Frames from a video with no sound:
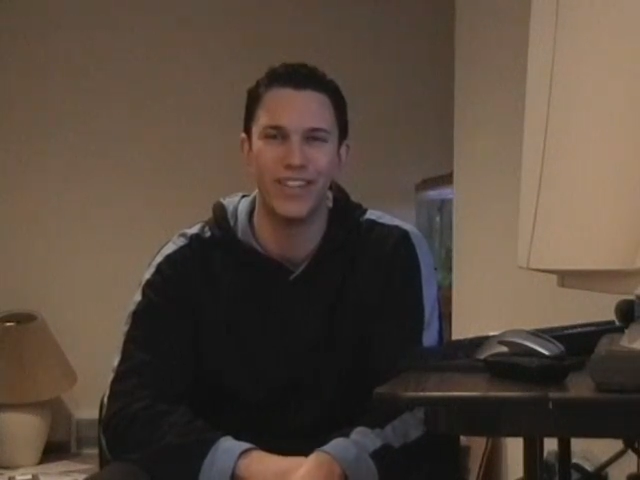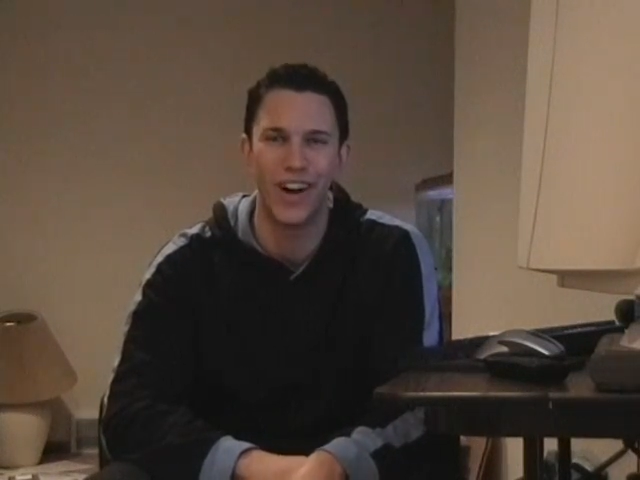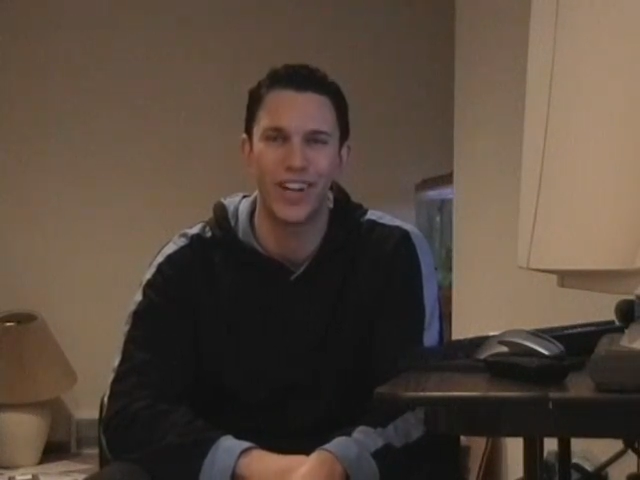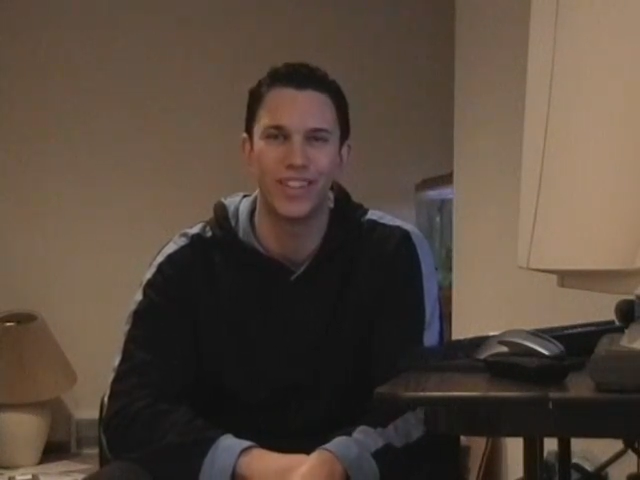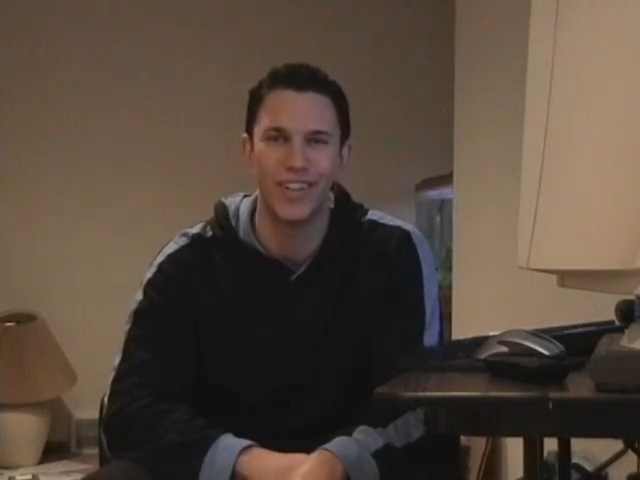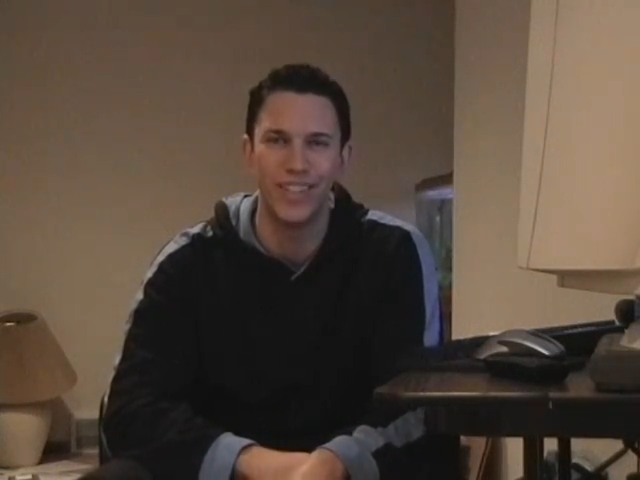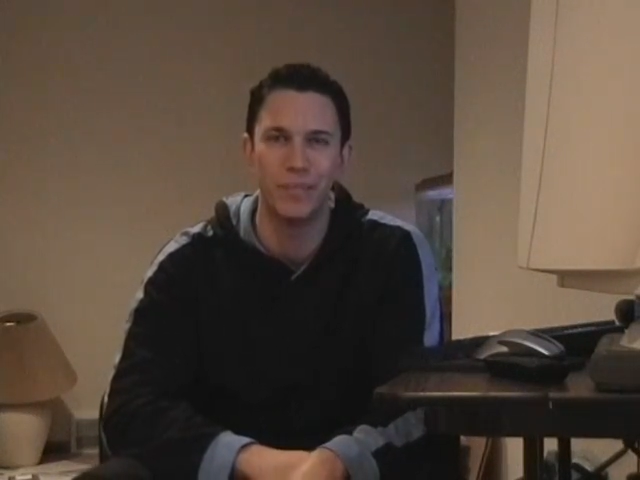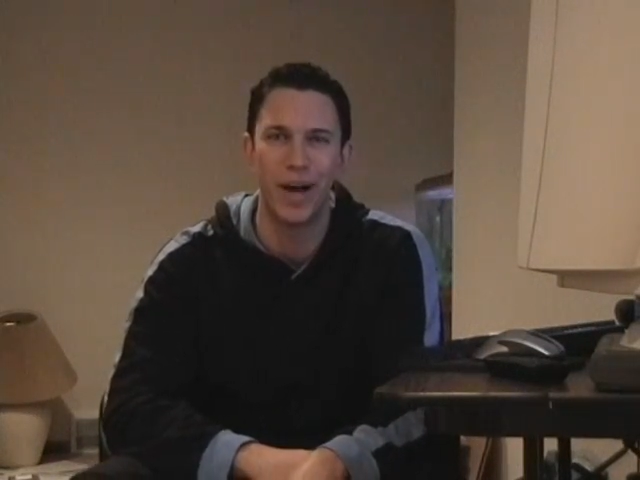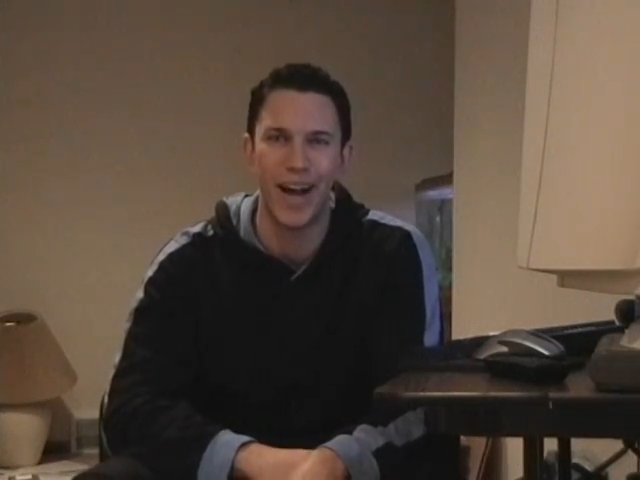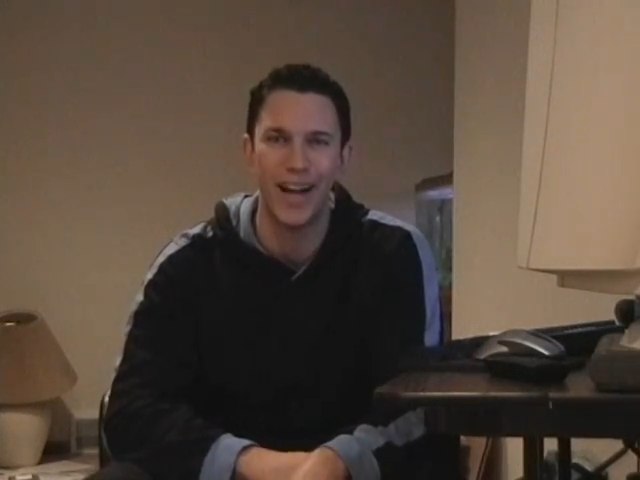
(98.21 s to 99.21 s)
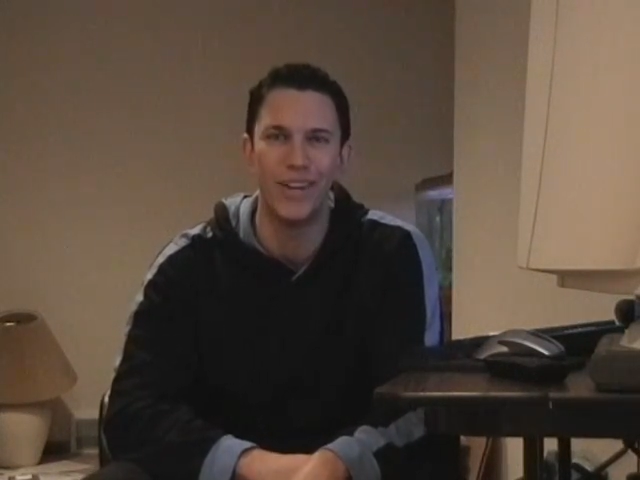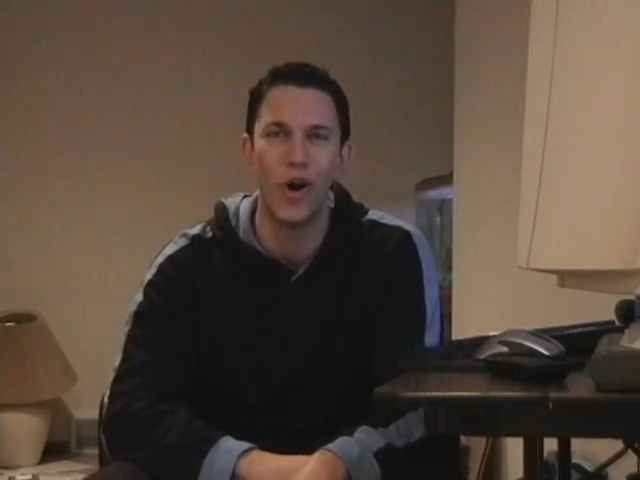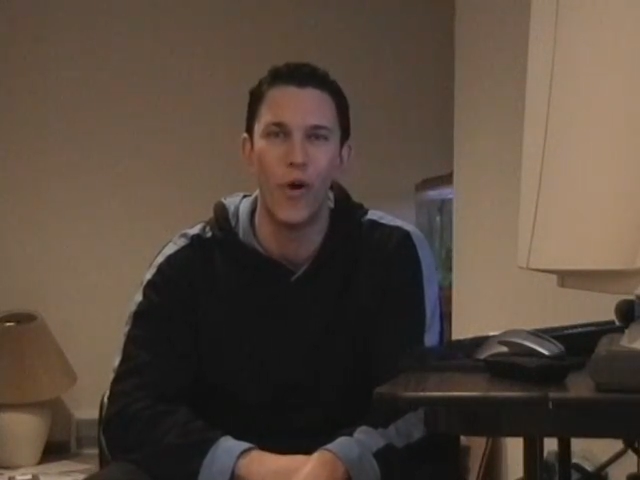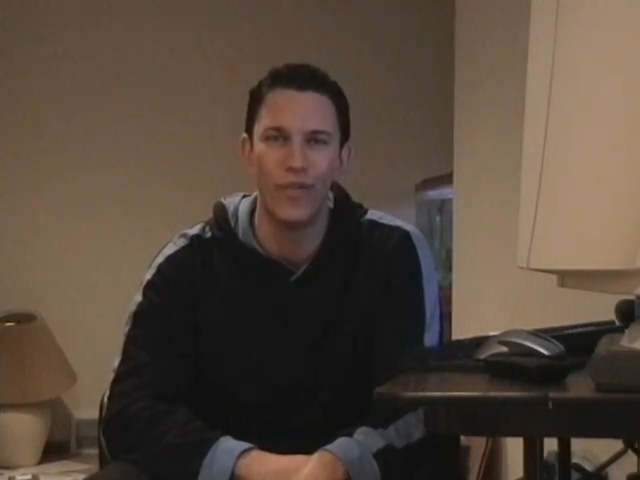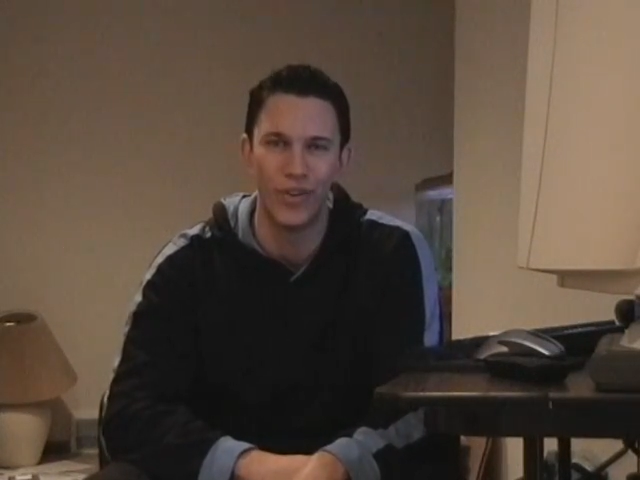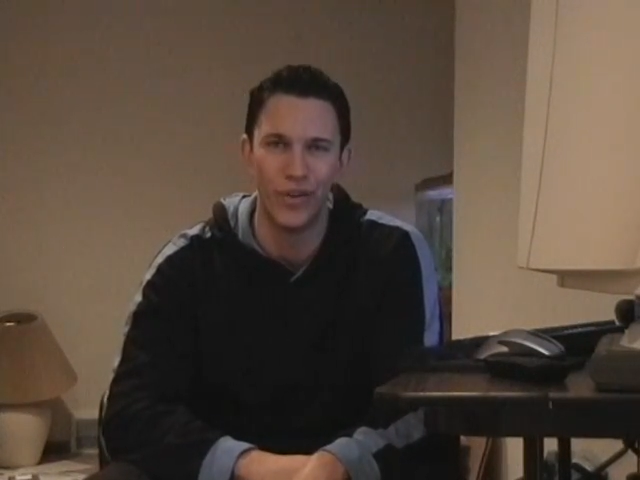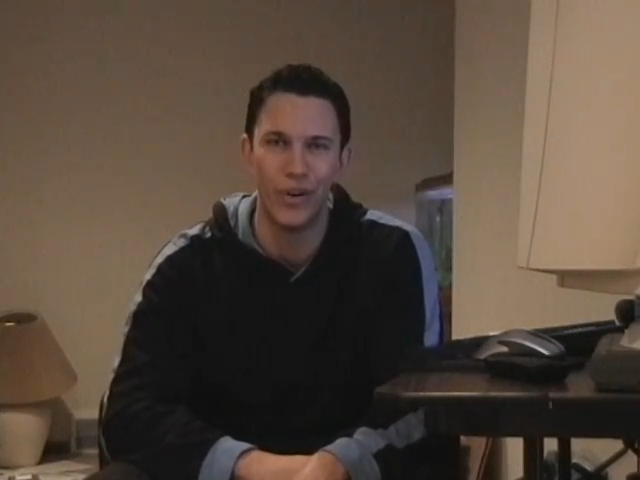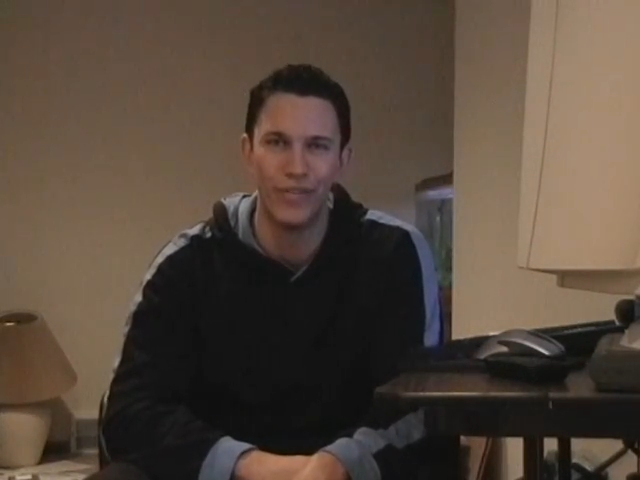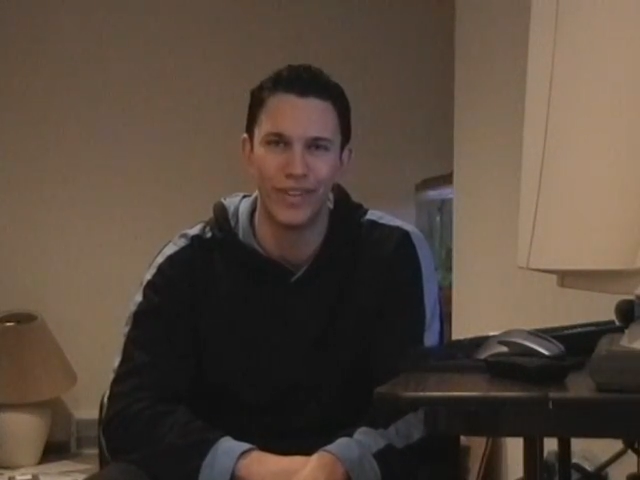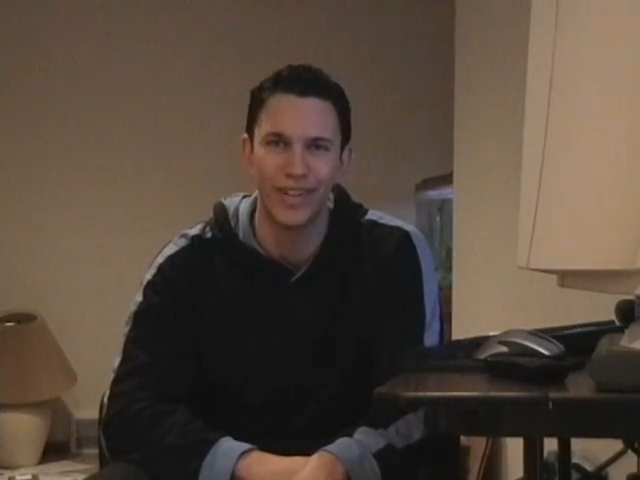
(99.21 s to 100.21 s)
knocked on his behind over and
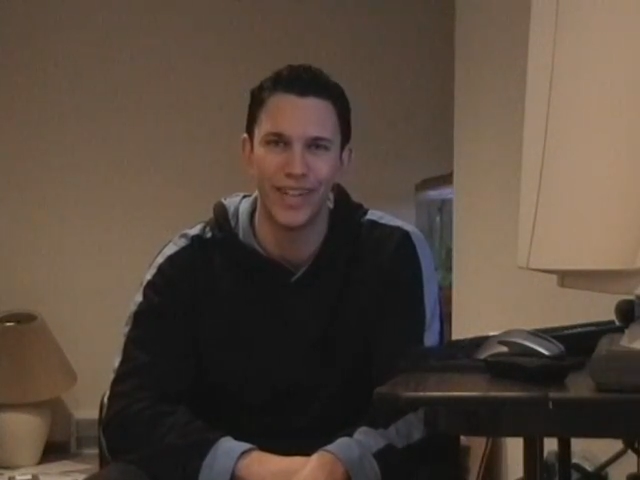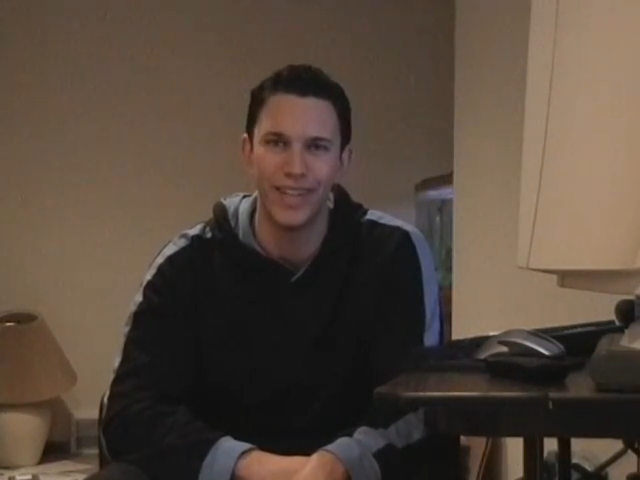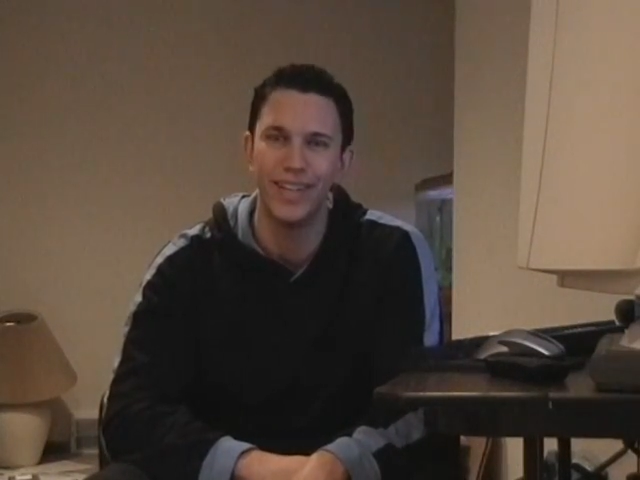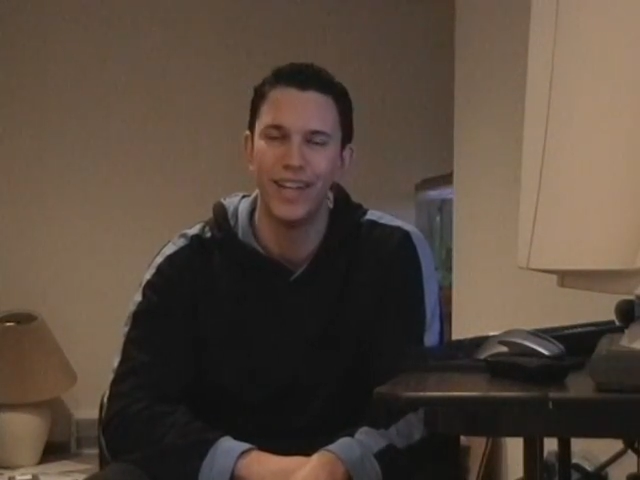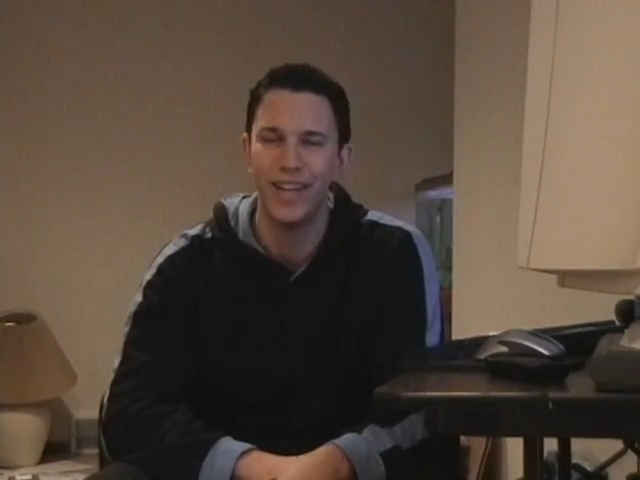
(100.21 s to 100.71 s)
over again.